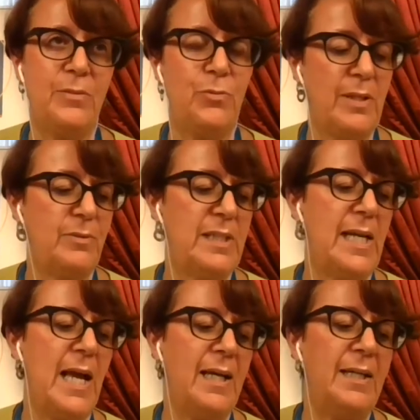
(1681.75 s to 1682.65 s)

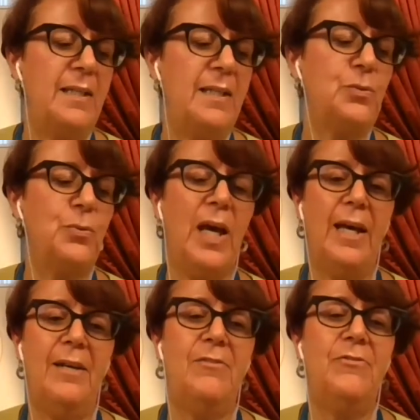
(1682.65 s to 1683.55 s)
2009 to
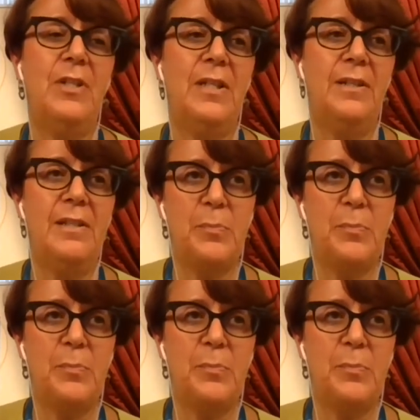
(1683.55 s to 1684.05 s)
have this